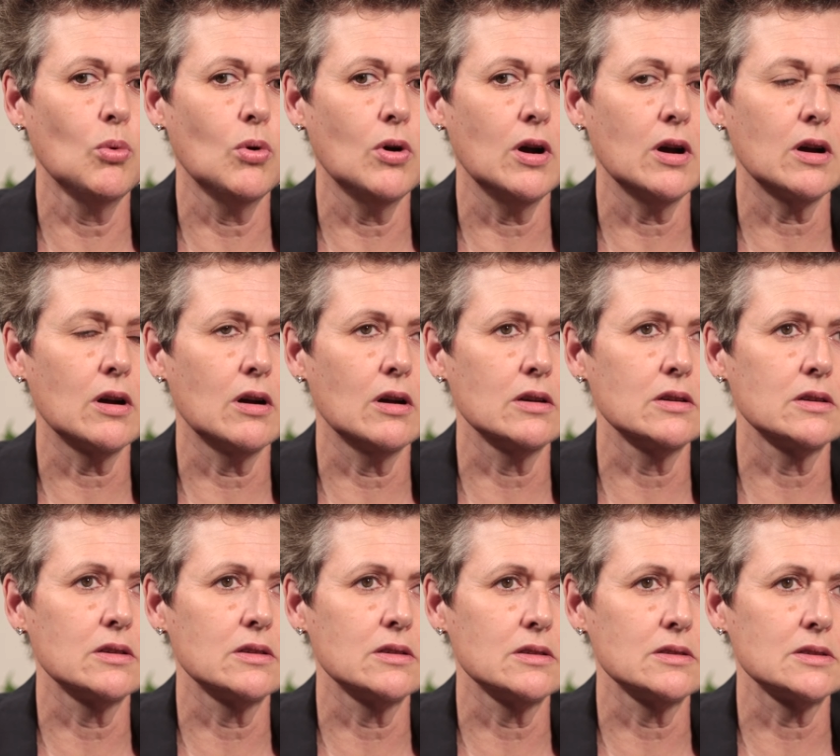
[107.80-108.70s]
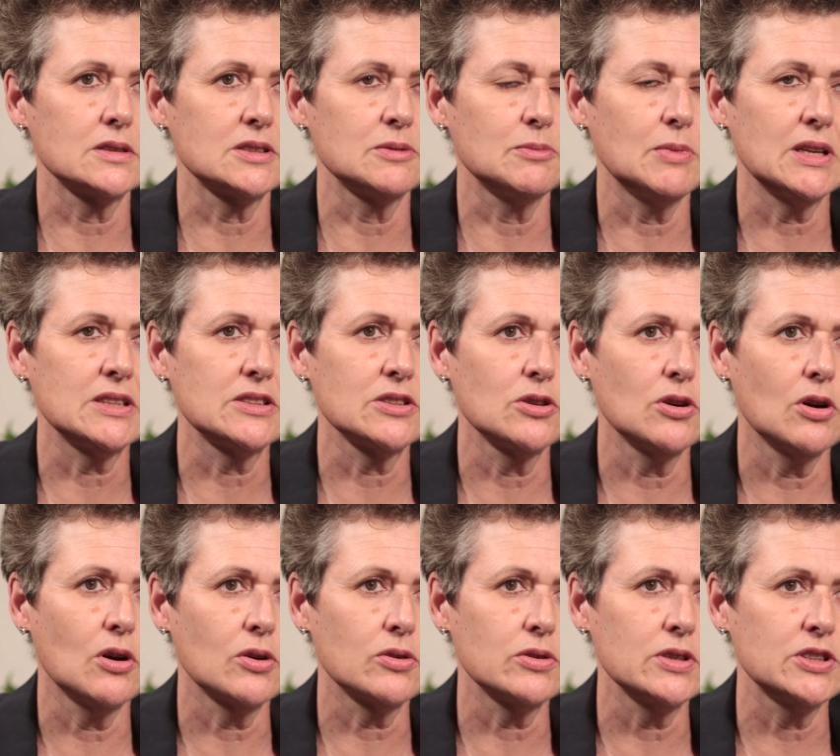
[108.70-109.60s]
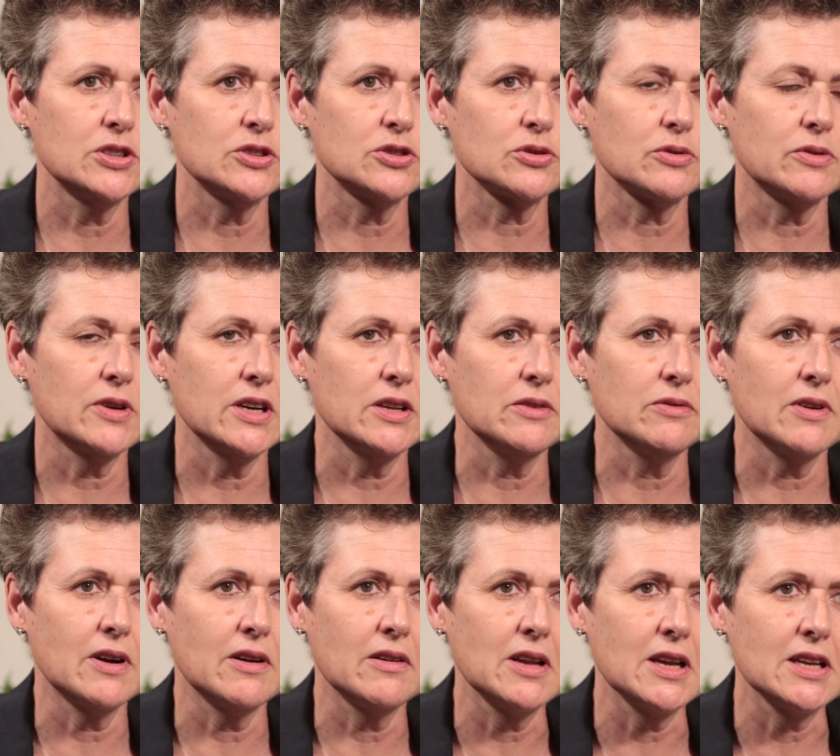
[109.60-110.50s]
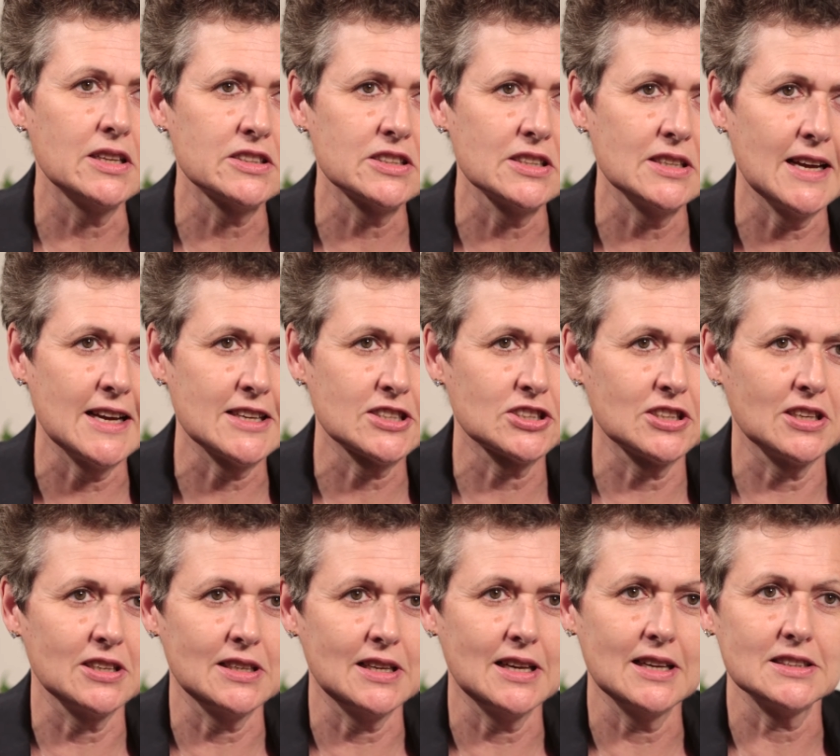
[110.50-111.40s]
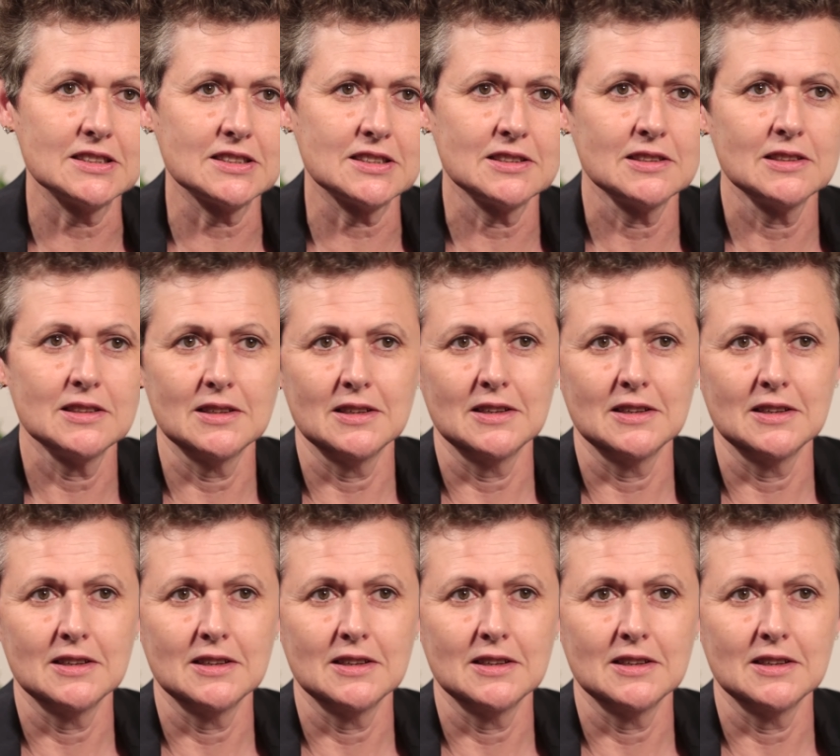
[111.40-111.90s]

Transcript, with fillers: work on cement and concrete is already very internationalized